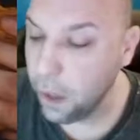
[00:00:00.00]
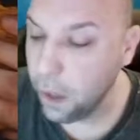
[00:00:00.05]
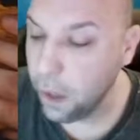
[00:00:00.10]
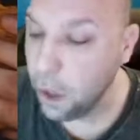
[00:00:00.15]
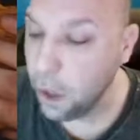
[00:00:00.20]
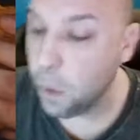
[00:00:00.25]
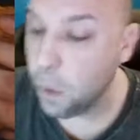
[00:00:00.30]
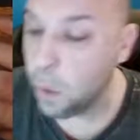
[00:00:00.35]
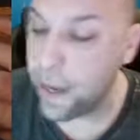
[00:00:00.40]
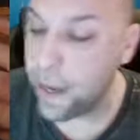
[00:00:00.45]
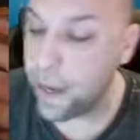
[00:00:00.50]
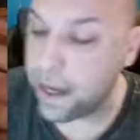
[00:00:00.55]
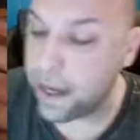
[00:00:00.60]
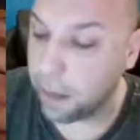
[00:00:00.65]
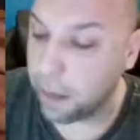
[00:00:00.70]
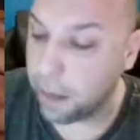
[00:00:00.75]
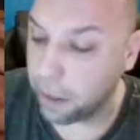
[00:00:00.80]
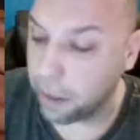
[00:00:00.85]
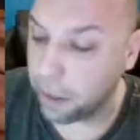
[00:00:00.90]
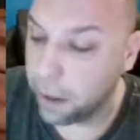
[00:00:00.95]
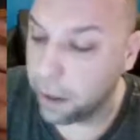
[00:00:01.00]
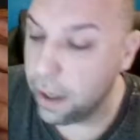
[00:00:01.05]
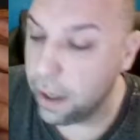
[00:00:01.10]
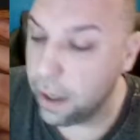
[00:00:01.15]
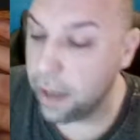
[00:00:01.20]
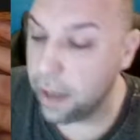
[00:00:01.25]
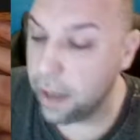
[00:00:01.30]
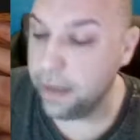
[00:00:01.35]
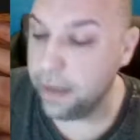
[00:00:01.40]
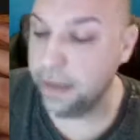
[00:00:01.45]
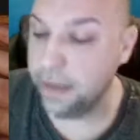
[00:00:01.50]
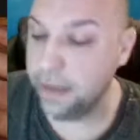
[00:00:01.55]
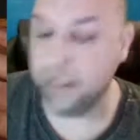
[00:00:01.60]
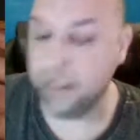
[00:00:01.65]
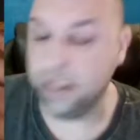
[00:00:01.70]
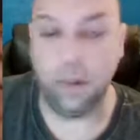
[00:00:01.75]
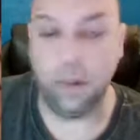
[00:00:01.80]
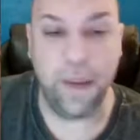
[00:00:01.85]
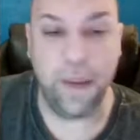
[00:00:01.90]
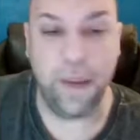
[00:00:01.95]
Week number. This is the
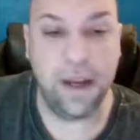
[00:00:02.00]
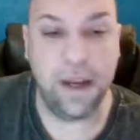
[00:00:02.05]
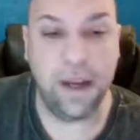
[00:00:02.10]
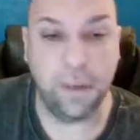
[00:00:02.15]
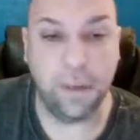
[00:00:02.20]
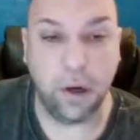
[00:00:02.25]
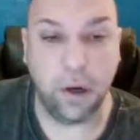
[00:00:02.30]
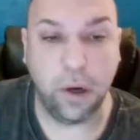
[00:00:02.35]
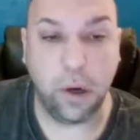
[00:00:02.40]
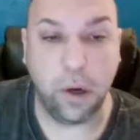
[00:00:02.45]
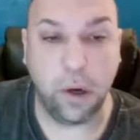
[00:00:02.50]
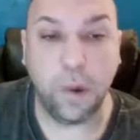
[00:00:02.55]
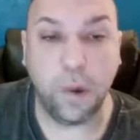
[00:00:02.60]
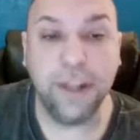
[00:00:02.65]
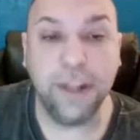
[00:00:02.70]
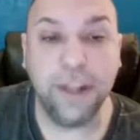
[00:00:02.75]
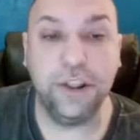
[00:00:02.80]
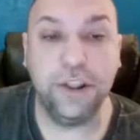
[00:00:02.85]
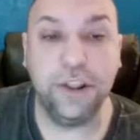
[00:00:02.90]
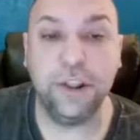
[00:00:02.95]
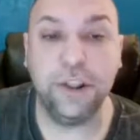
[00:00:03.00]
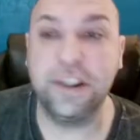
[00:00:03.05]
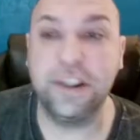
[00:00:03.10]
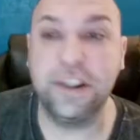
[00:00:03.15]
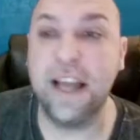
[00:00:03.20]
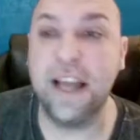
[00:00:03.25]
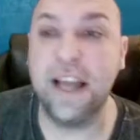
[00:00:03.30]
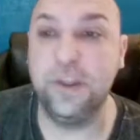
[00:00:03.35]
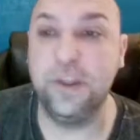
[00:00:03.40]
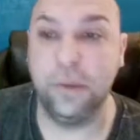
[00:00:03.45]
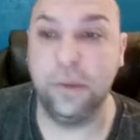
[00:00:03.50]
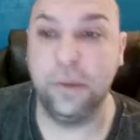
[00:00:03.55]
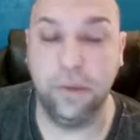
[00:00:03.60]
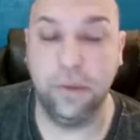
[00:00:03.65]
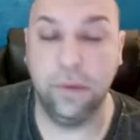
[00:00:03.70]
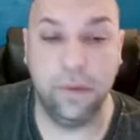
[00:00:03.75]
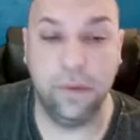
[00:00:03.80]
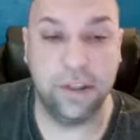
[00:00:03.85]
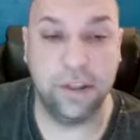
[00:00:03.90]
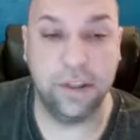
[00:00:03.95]
week number according to your schedule.
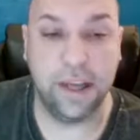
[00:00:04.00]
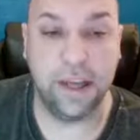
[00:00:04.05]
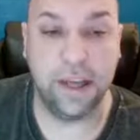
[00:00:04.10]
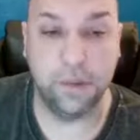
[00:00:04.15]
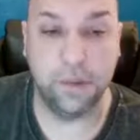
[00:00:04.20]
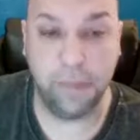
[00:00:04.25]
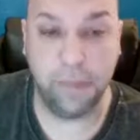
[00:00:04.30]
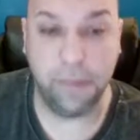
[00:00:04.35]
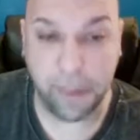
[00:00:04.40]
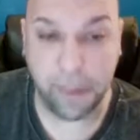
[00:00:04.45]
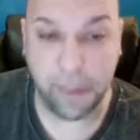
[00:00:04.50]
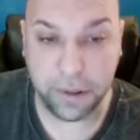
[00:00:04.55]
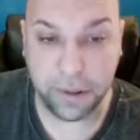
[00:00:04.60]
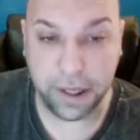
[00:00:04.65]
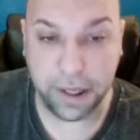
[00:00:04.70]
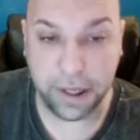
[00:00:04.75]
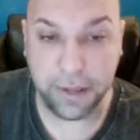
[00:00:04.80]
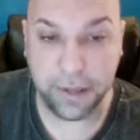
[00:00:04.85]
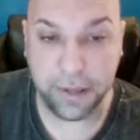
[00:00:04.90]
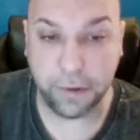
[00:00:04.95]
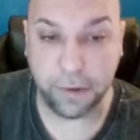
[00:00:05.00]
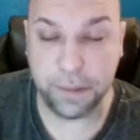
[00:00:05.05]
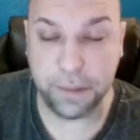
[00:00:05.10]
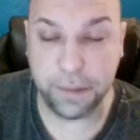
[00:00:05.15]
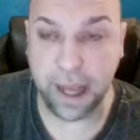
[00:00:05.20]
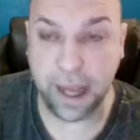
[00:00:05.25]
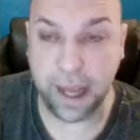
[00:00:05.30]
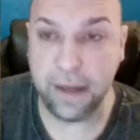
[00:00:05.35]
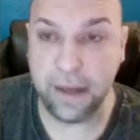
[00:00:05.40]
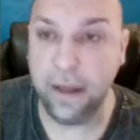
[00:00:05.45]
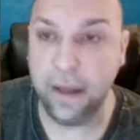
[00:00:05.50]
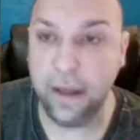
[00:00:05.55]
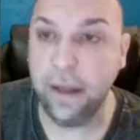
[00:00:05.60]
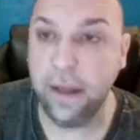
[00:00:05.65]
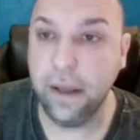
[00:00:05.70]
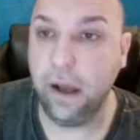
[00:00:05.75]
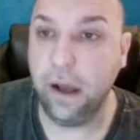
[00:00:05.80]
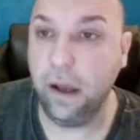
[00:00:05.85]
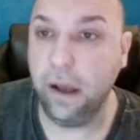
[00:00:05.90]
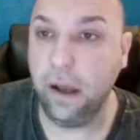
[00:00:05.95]
The schedule will be posted in the group chat,
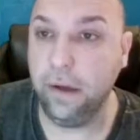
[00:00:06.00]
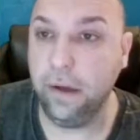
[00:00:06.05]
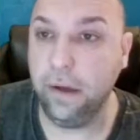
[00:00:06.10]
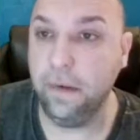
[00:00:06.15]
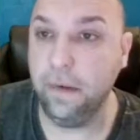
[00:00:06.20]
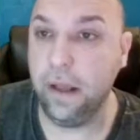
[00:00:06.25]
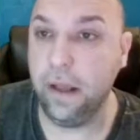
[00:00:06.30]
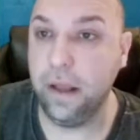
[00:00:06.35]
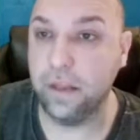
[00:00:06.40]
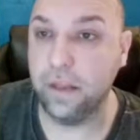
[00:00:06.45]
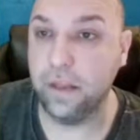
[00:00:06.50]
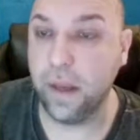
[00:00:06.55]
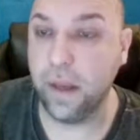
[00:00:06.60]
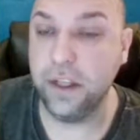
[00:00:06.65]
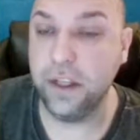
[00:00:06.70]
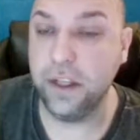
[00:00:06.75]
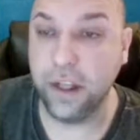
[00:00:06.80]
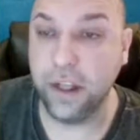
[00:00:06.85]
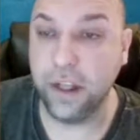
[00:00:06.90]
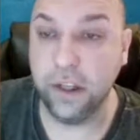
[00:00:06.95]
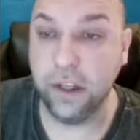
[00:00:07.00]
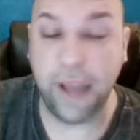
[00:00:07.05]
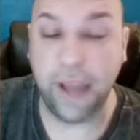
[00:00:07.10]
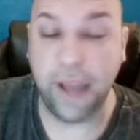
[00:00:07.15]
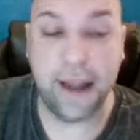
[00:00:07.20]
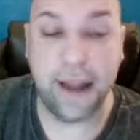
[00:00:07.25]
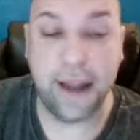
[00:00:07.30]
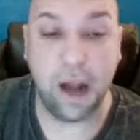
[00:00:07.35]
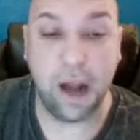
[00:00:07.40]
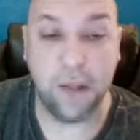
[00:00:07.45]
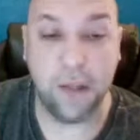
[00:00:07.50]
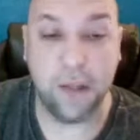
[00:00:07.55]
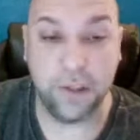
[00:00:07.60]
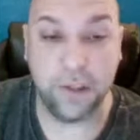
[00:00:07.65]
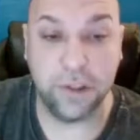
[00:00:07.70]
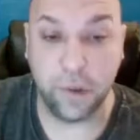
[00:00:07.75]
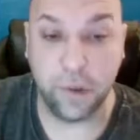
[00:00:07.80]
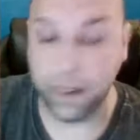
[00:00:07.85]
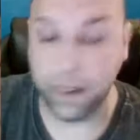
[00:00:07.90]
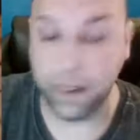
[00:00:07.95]
as well as you can look at it on the
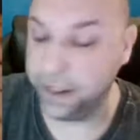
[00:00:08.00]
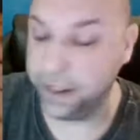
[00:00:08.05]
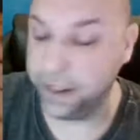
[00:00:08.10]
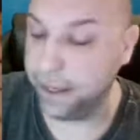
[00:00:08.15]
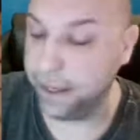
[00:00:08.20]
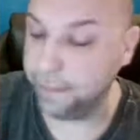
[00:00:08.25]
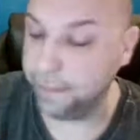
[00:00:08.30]
scoring site.